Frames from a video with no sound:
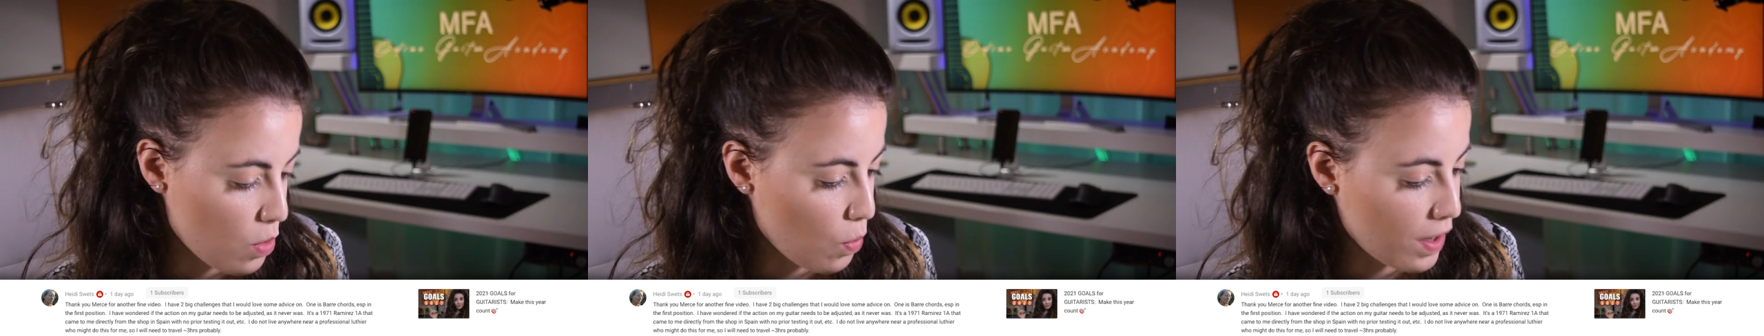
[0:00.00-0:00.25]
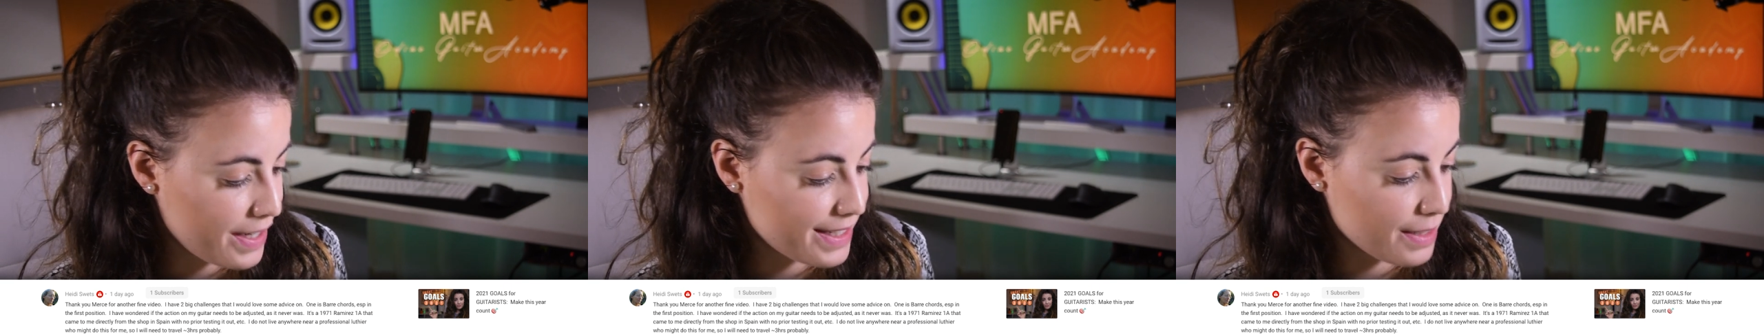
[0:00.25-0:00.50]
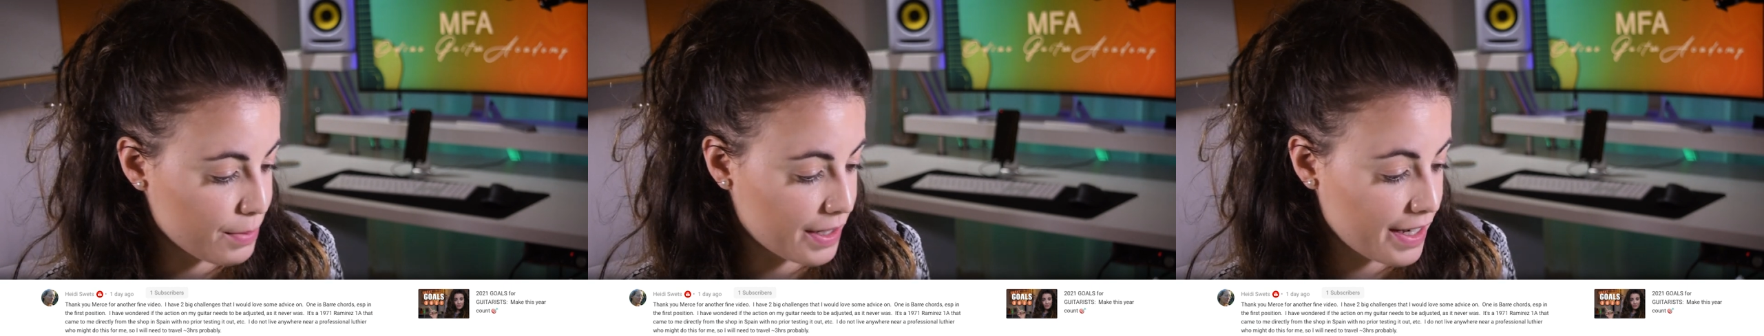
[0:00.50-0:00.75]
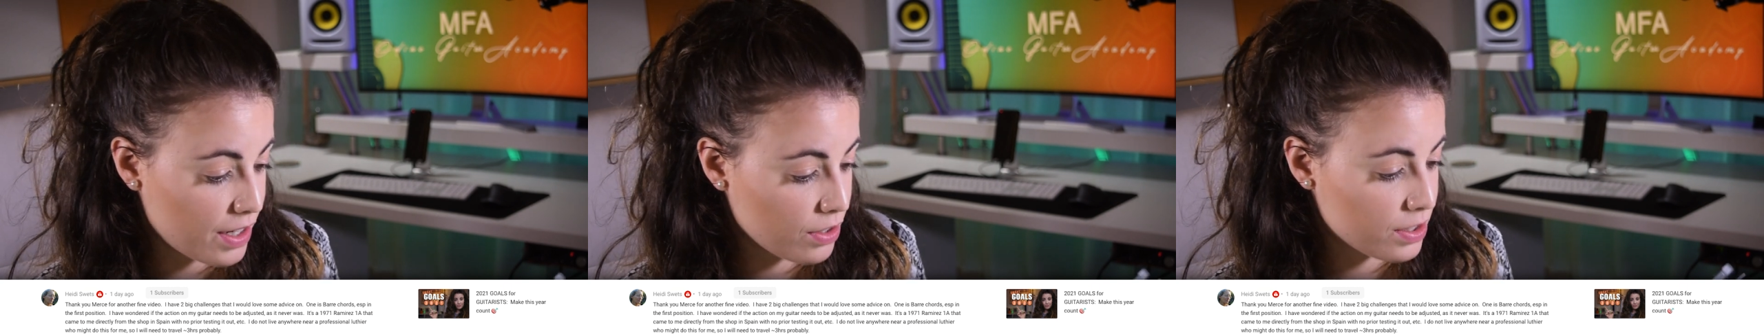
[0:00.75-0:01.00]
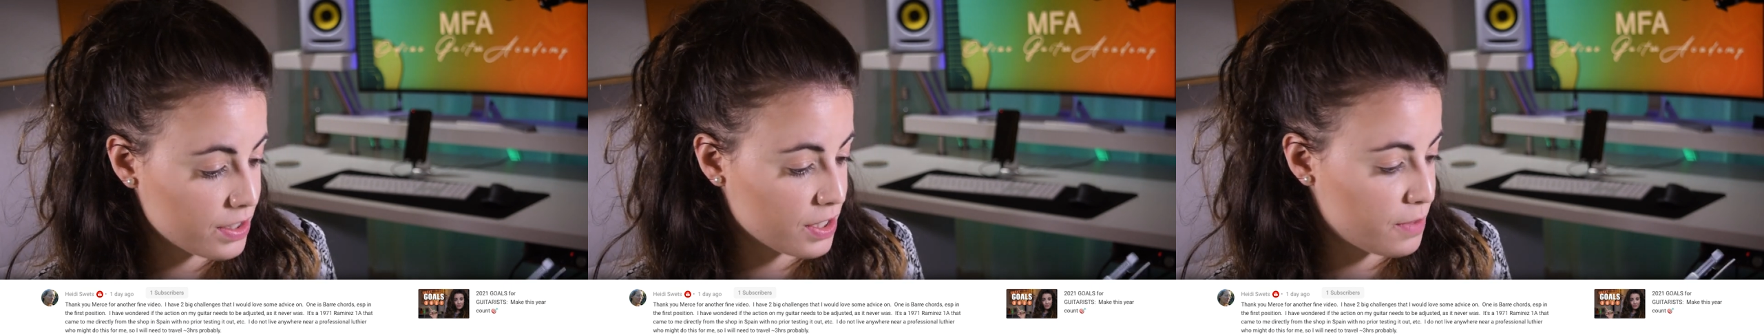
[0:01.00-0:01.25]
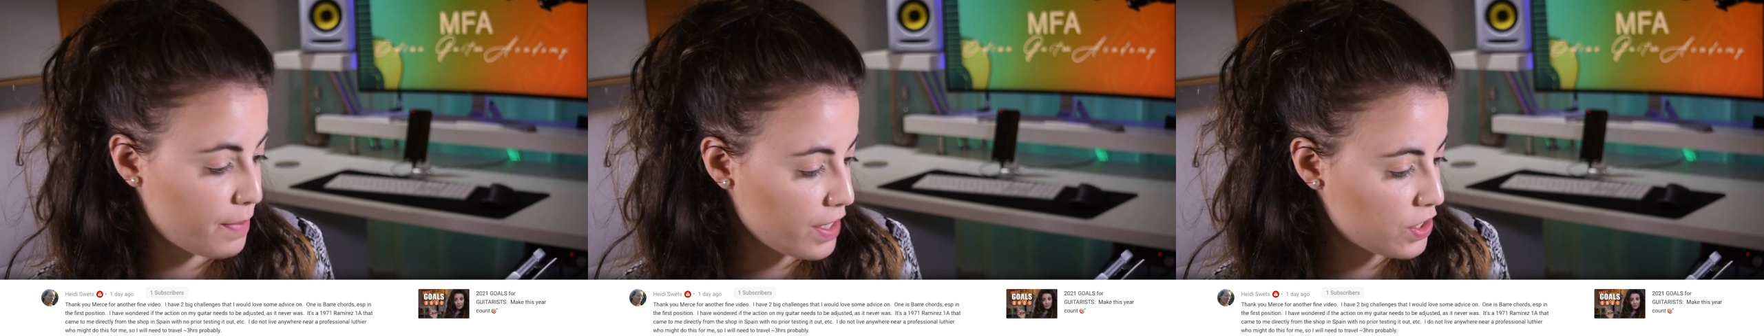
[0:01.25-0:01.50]
One is the record,
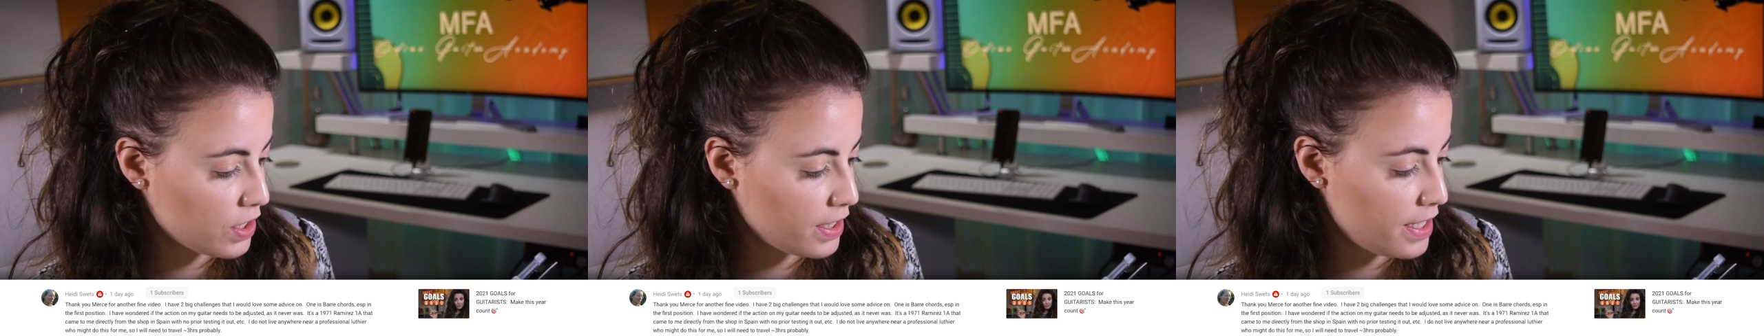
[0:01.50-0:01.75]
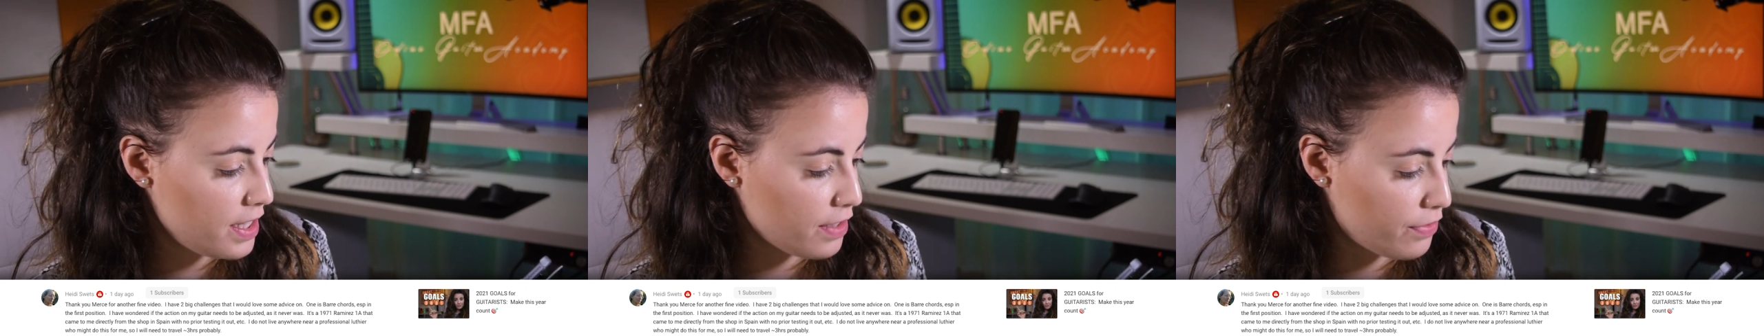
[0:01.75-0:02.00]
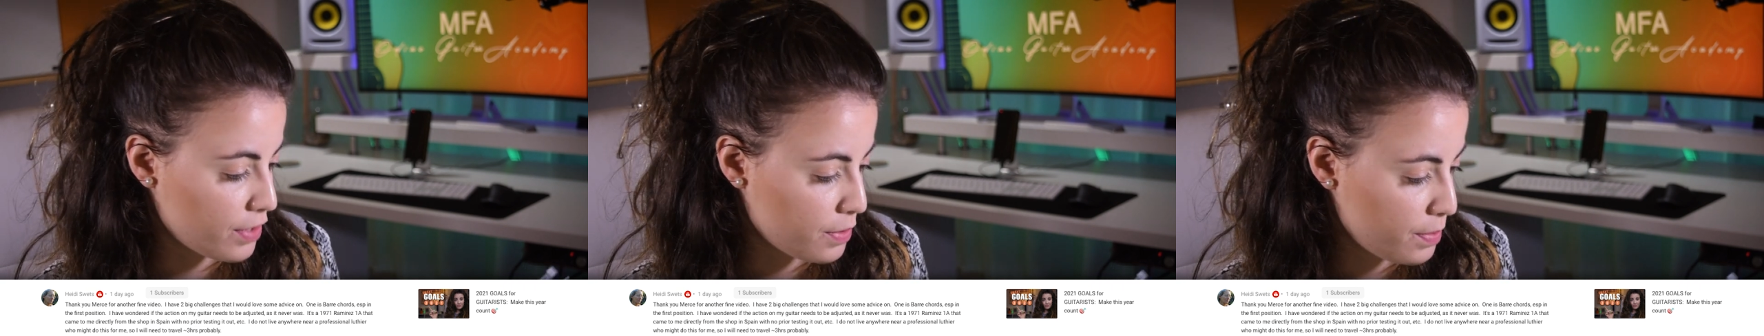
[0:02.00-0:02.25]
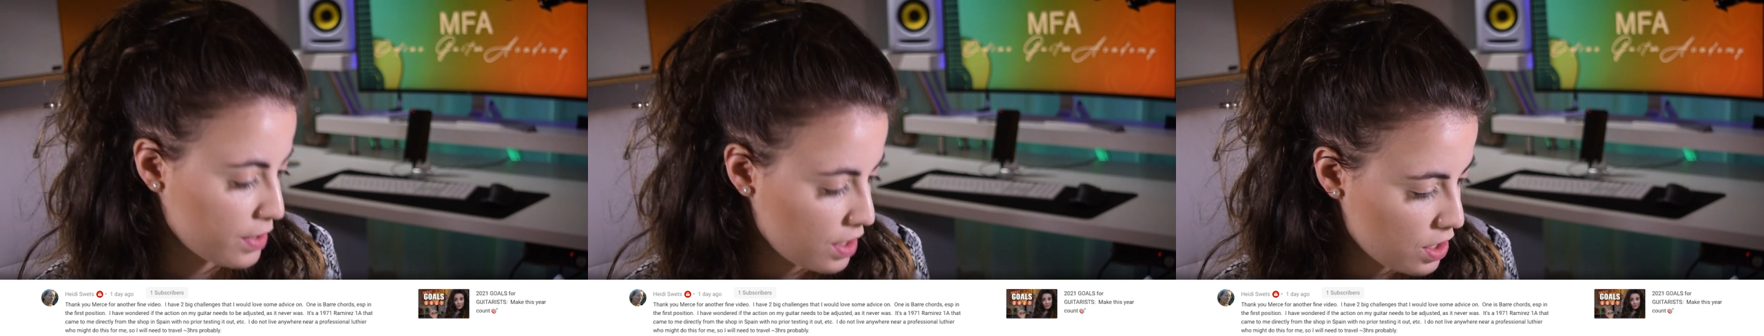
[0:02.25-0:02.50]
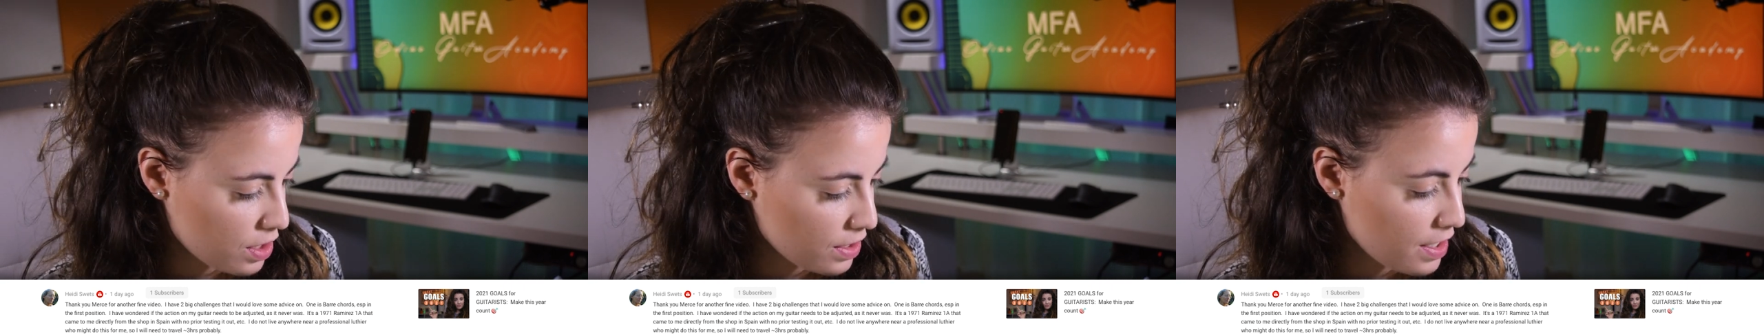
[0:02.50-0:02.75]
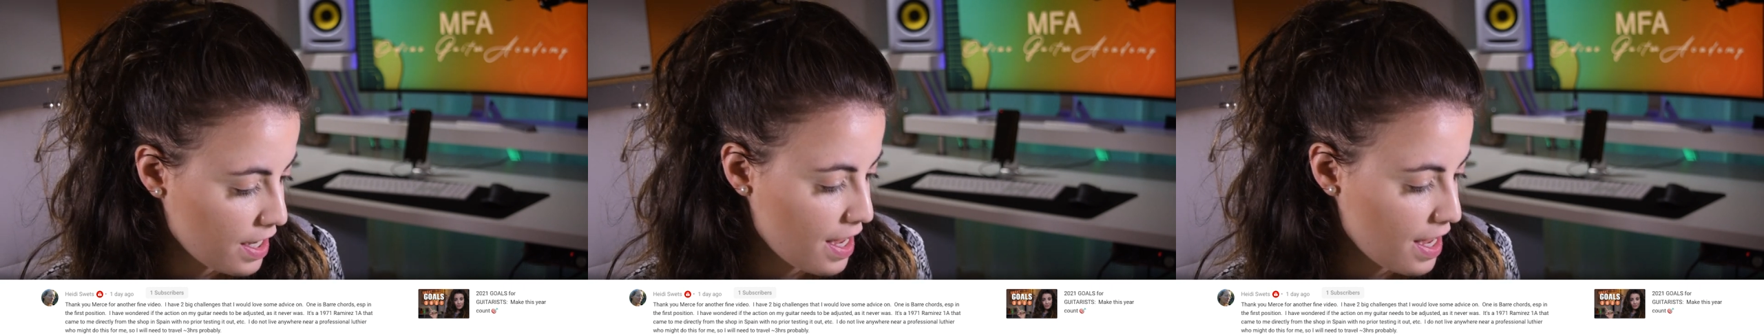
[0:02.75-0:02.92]
especially in the first position.